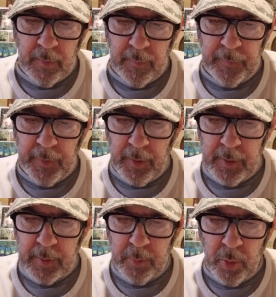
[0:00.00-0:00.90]

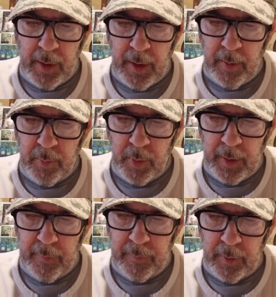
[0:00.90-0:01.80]
Phyllis Brown,
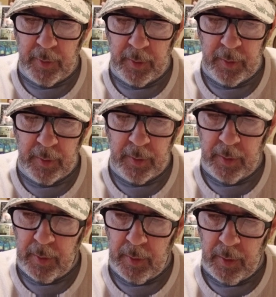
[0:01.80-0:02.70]
pray for
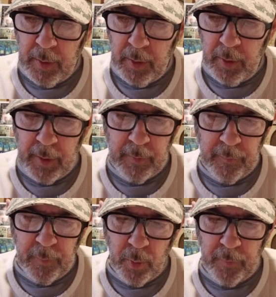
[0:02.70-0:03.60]
her and four